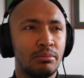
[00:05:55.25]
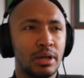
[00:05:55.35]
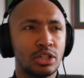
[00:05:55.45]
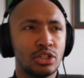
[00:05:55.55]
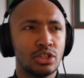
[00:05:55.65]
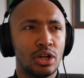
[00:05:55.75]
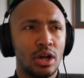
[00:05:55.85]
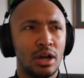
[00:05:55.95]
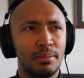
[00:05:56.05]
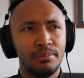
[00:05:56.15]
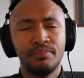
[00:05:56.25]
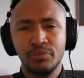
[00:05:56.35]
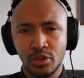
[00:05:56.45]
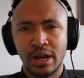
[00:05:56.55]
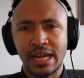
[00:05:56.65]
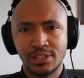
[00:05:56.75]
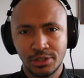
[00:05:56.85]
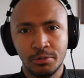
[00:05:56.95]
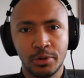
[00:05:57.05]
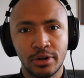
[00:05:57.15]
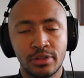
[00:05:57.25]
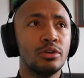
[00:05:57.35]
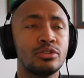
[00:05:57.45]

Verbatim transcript: much um, they're actually worth.